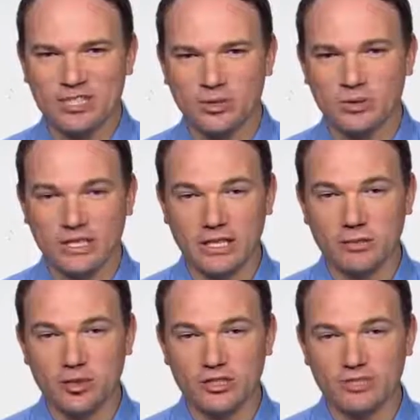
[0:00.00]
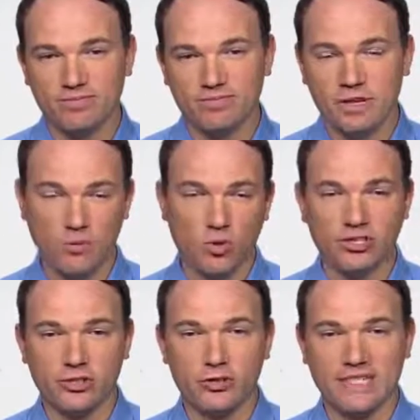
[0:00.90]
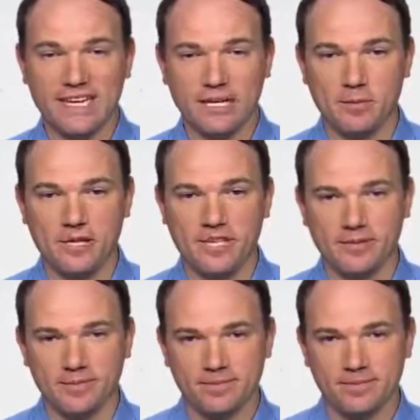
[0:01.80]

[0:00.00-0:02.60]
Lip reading: do with the Liberals and more to do with the NDP.